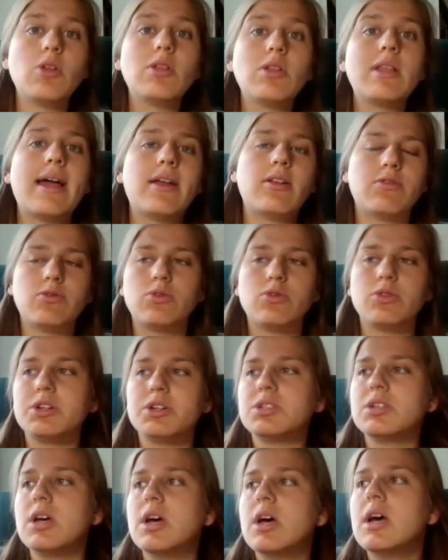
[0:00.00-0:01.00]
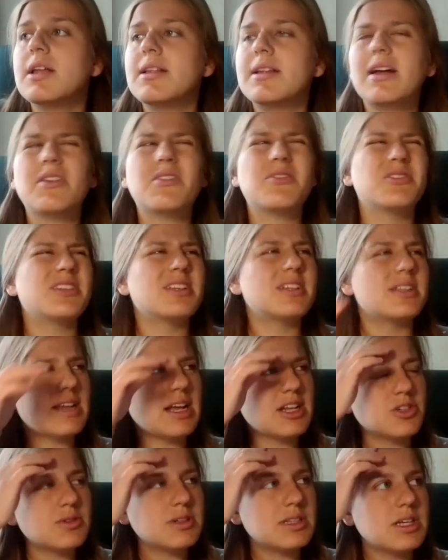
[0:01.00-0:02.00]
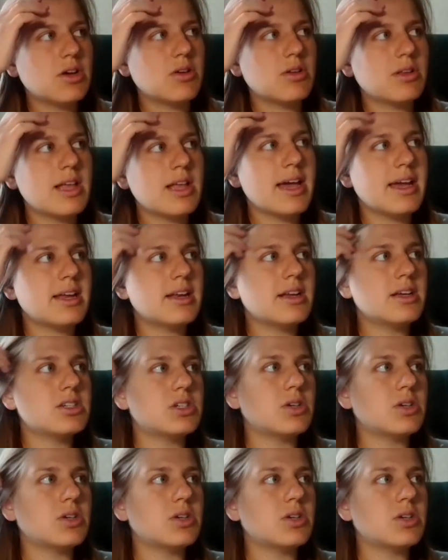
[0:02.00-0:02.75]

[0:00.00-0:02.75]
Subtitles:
online, of course, not really online.